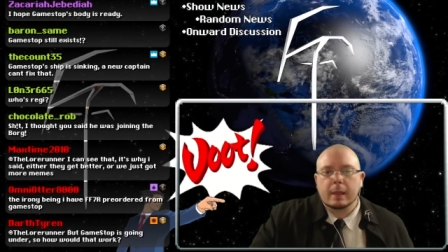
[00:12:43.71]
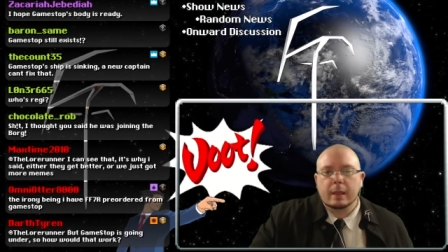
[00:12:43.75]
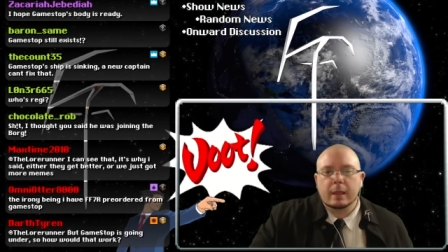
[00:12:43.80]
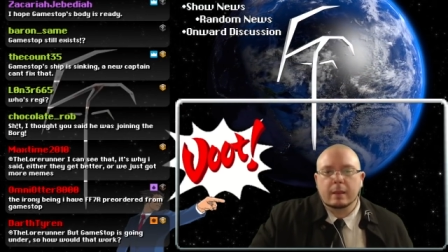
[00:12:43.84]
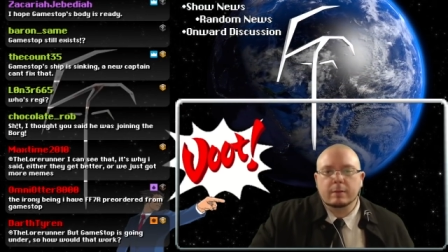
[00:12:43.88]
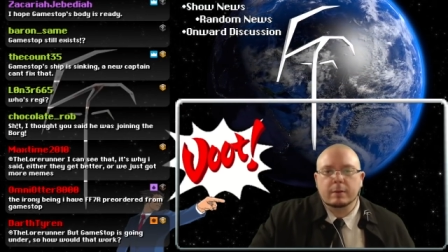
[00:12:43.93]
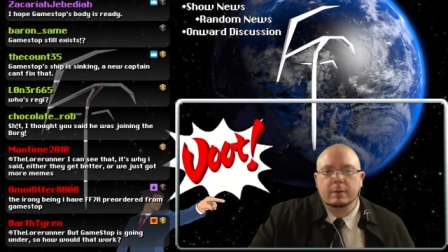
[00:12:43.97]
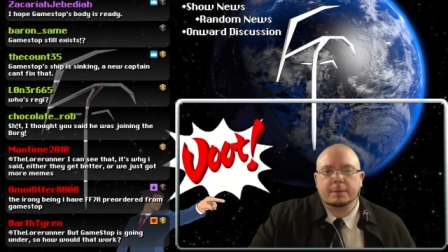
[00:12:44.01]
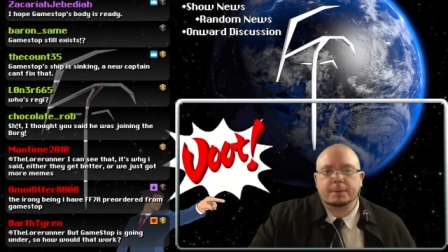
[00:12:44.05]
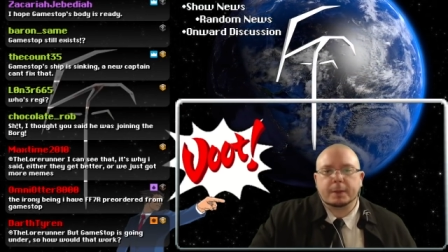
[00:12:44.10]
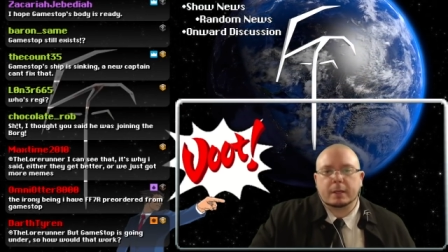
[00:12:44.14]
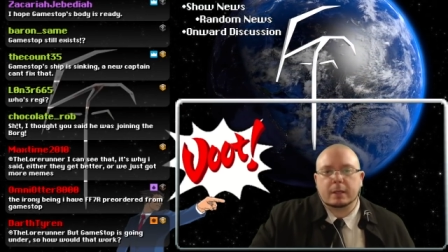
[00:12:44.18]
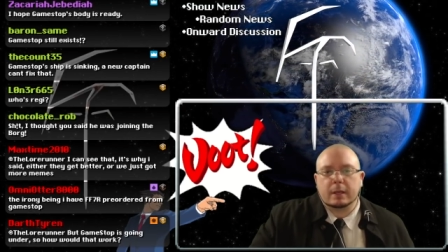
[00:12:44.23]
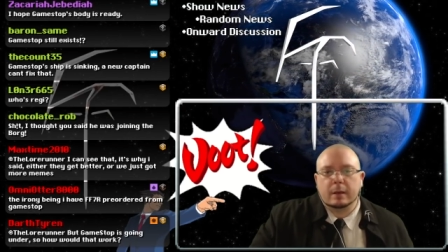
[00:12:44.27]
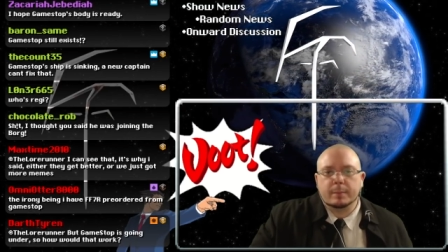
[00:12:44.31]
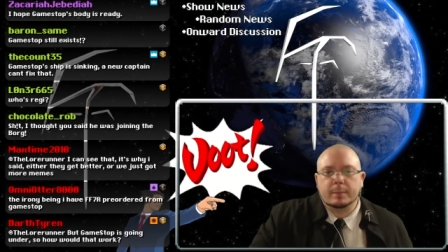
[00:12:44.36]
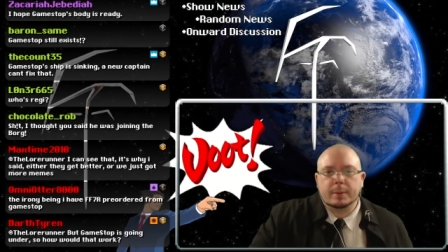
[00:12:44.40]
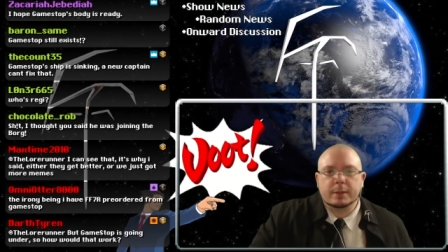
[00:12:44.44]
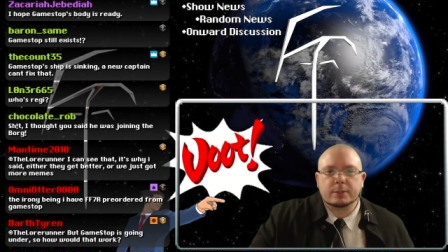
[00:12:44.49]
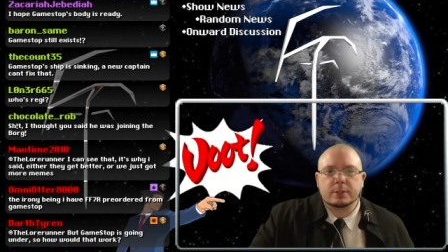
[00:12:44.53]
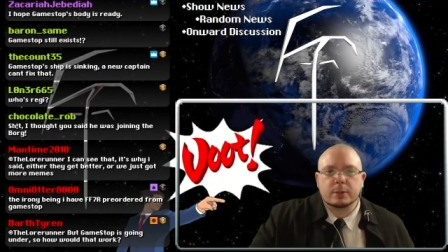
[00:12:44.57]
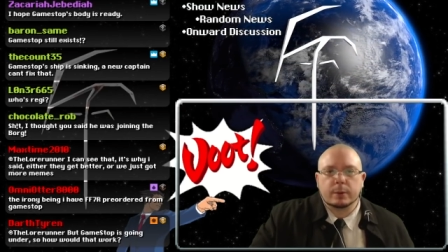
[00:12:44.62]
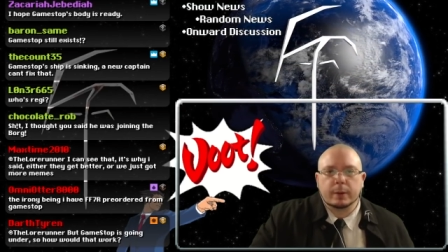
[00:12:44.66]
Even if the
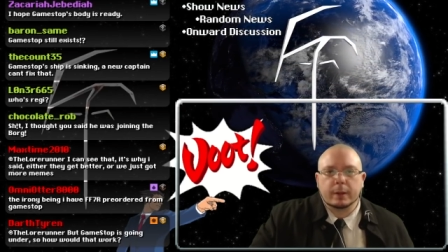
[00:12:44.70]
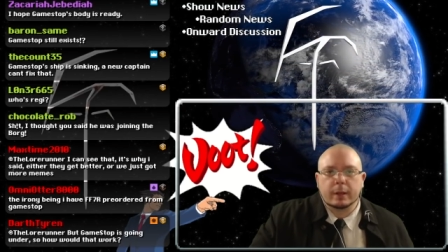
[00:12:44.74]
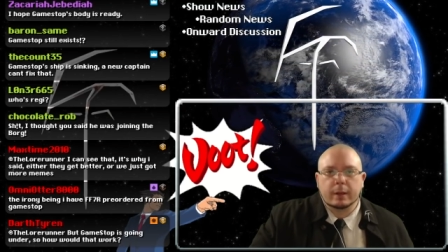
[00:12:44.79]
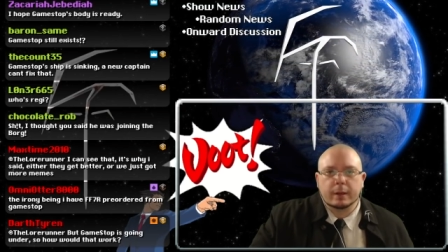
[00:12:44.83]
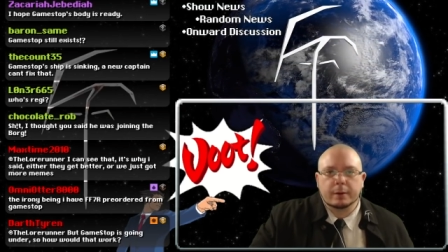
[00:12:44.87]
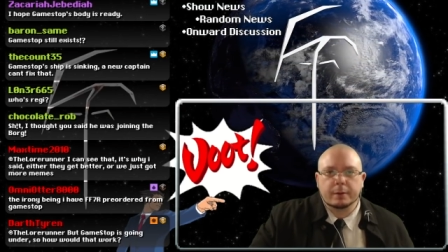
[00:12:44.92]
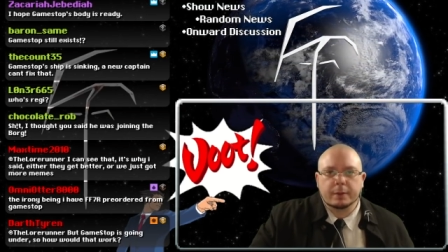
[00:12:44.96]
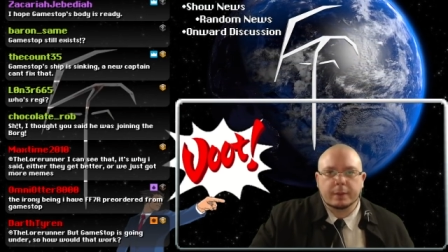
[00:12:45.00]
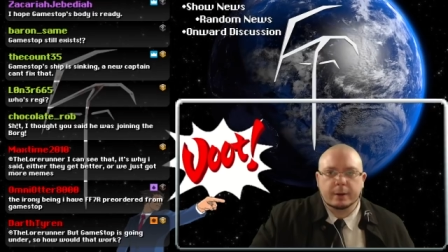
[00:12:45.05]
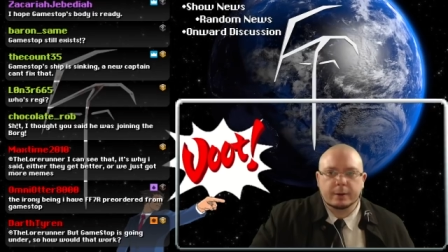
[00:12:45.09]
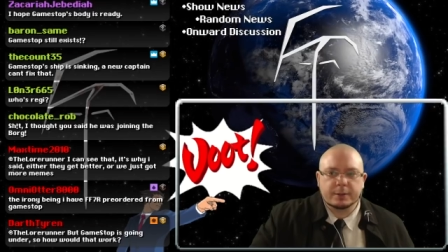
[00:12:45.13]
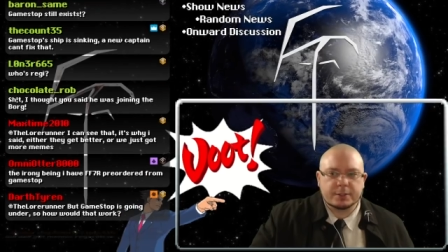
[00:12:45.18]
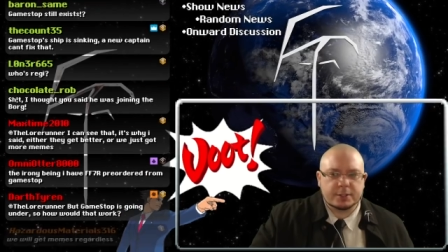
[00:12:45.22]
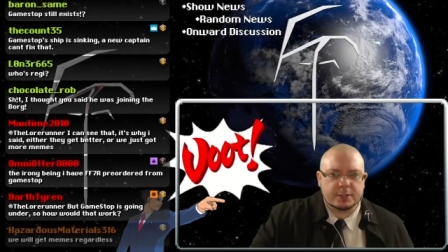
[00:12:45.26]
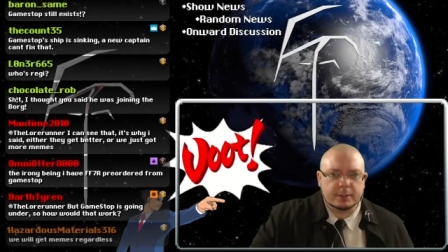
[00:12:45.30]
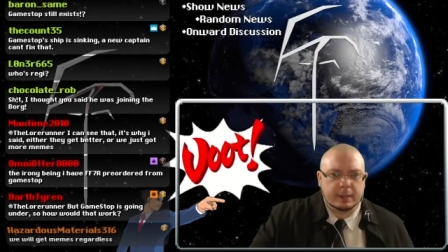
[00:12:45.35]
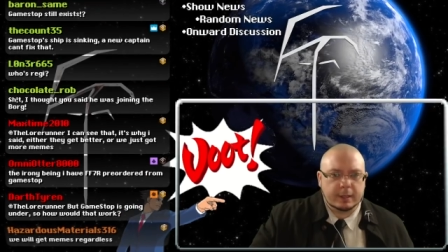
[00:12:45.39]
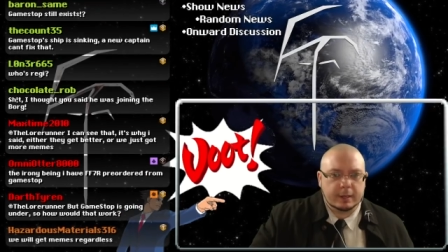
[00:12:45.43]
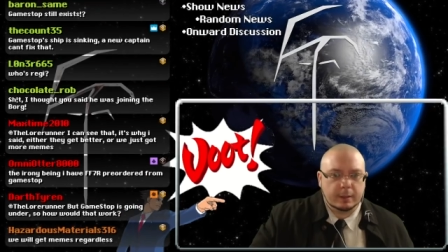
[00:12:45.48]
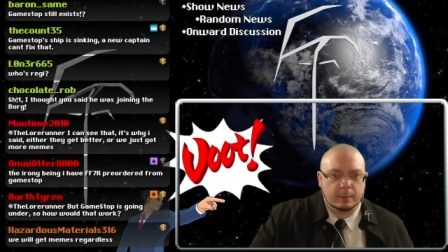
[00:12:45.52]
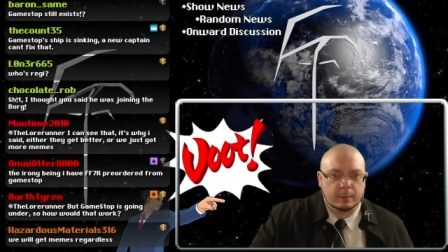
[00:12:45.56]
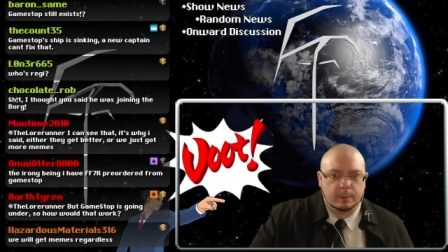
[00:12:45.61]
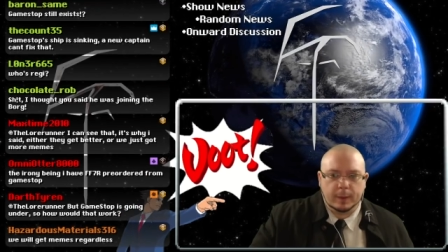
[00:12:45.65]
company's going under, they're still
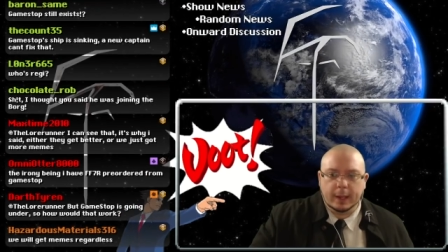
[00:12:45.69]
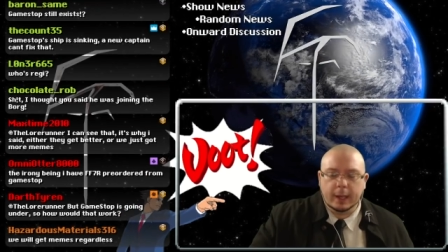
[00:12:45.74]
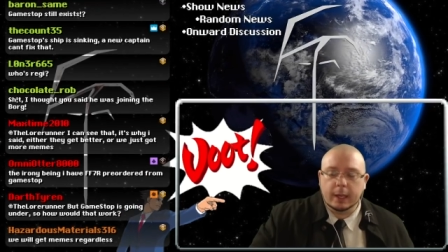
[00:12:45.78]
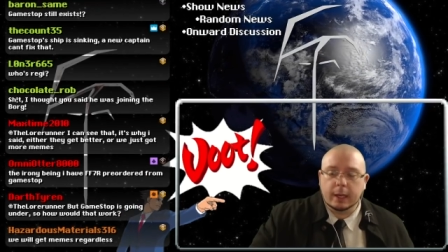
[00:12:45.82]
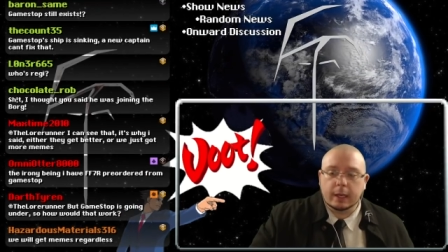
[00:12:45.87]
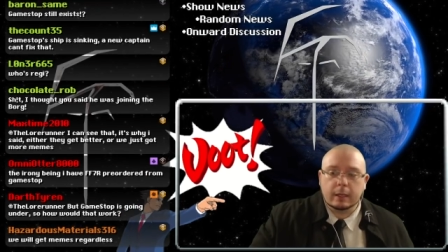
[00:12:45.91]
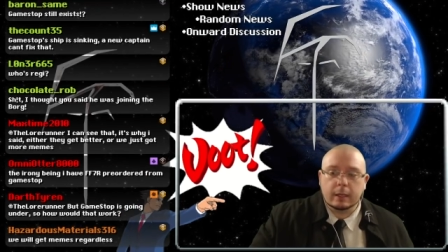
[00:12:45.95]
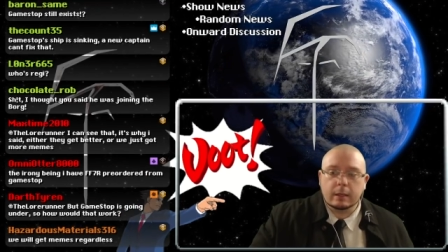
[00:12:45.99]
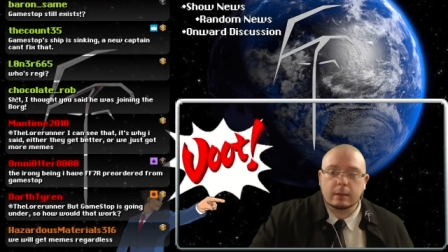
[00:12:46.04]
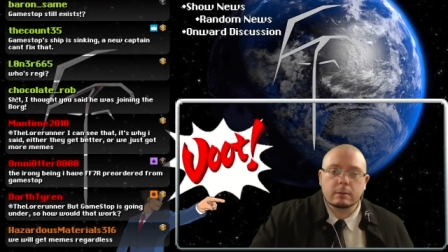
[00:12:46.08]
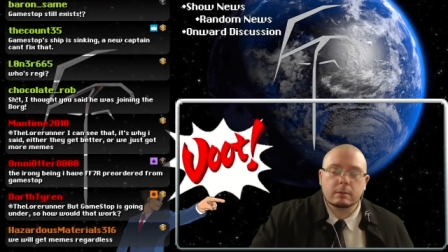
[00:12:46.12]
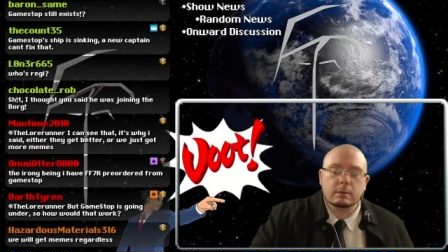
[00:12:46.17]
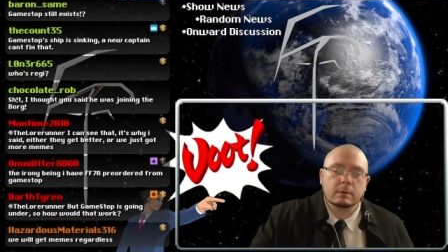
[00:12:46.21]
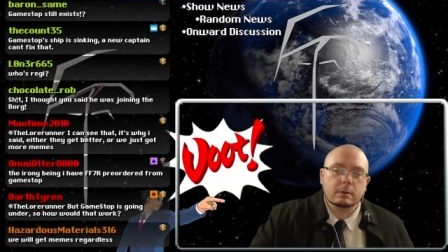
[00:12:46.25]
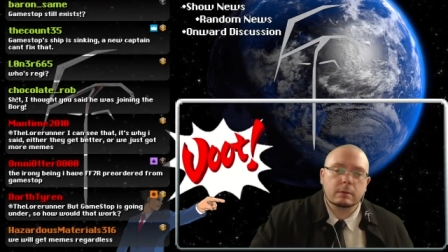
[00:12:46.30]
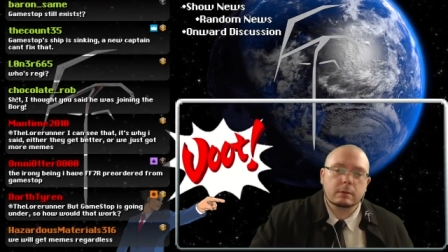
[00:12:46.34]
getting paid.